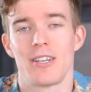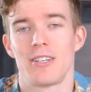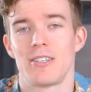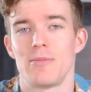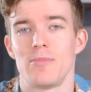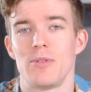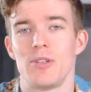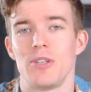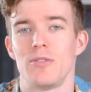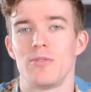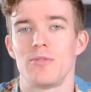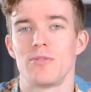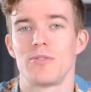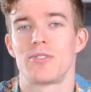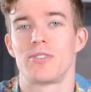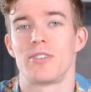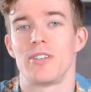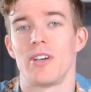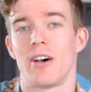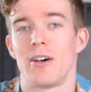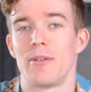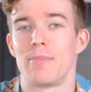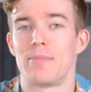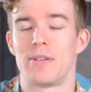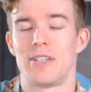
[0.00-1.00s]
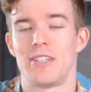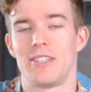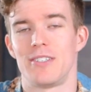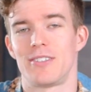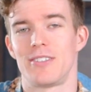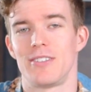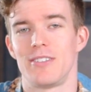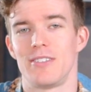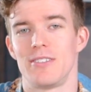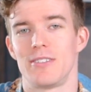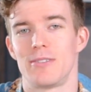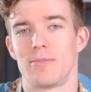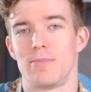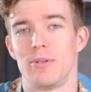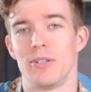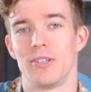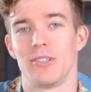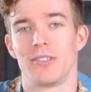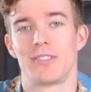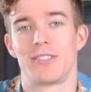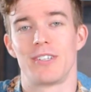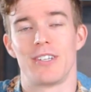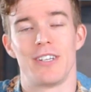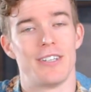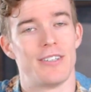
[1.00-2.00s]
to be used on PCs
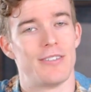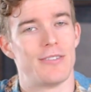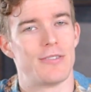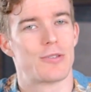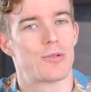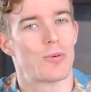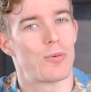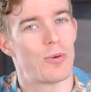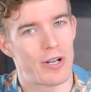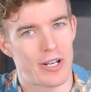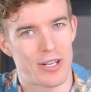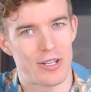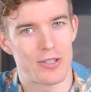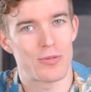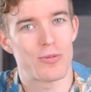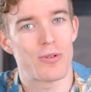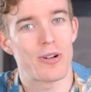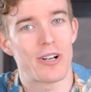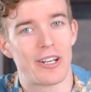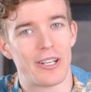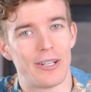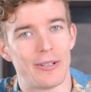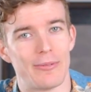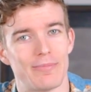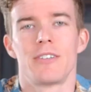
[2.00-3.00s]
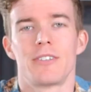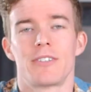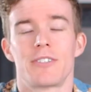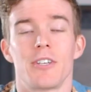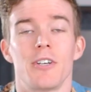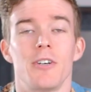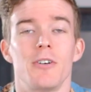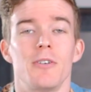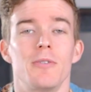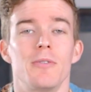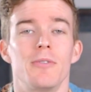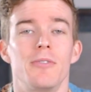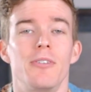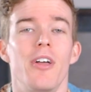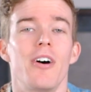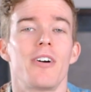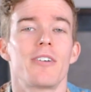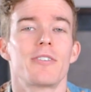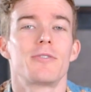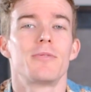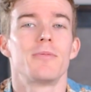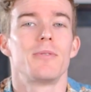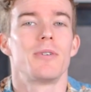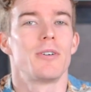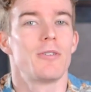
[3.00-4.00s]
built in 2020. So
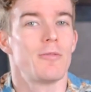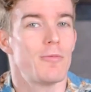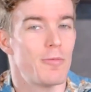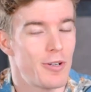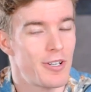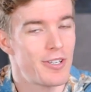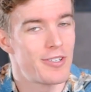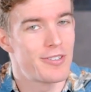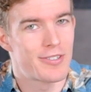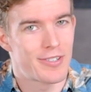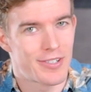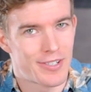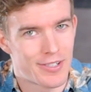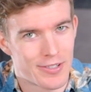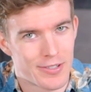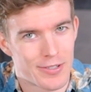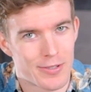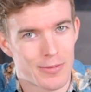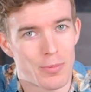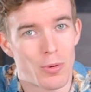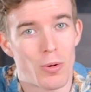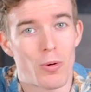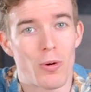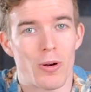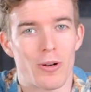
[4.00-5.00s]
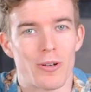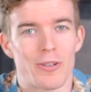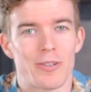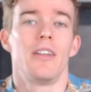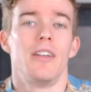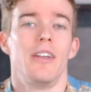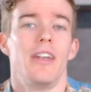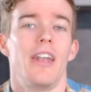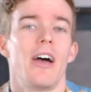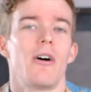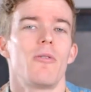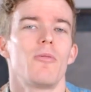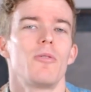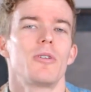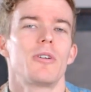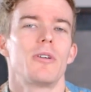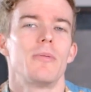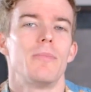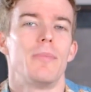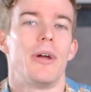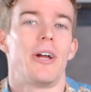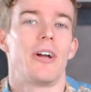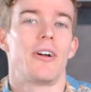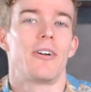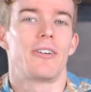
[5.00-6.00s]
Noctua wins in support. Now we'll
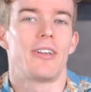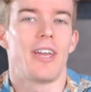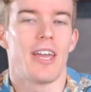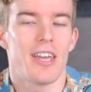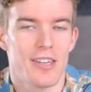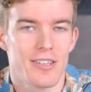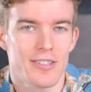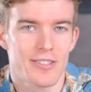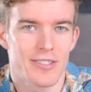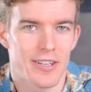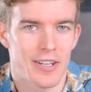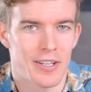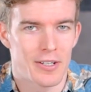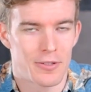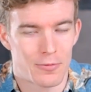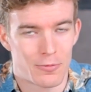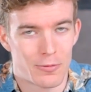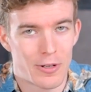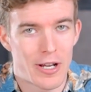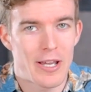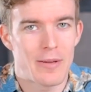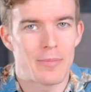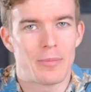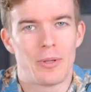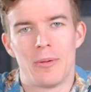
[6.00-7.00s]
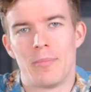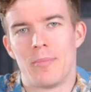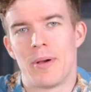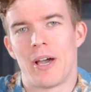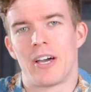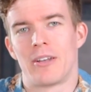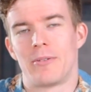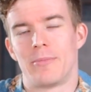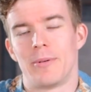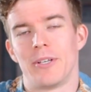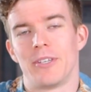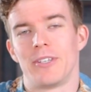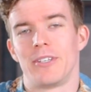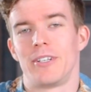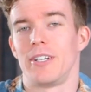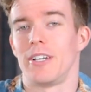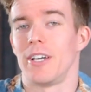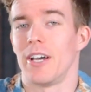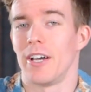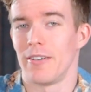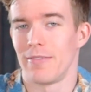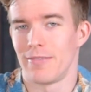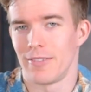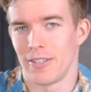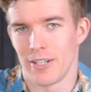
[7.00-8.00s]
compare case and RAM compatibility
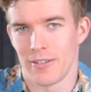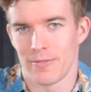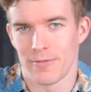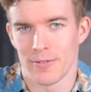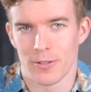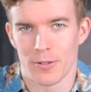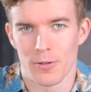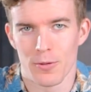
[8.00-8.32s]
of the different